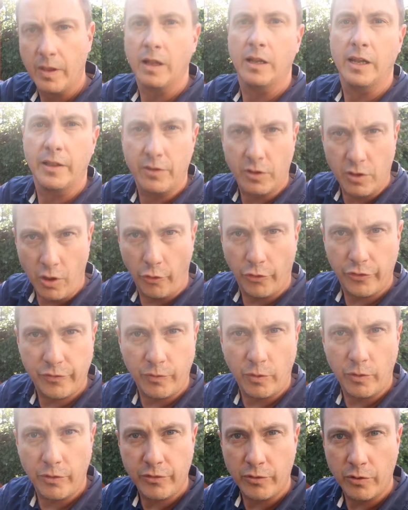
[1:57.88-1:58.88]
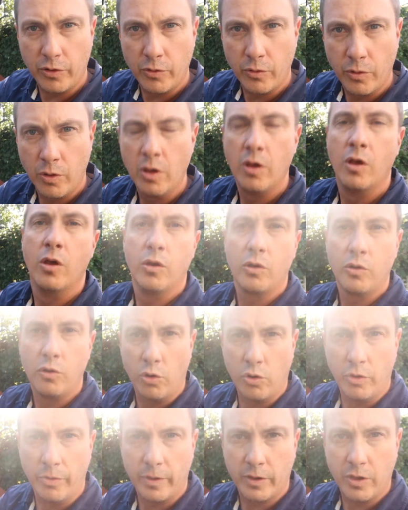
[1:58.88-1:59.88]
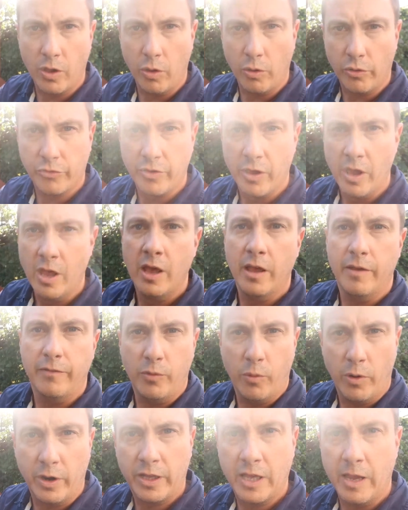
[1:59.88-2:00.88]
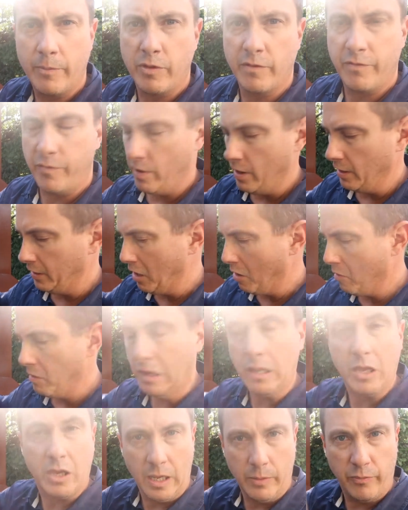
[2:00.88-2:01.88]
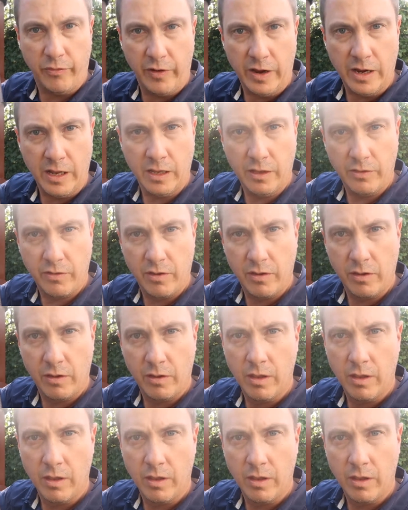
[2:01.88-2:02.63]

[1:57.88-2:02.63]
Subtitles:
let the coals fall through, cook on the coals. If you want to keep the fire going, you keep feeding it.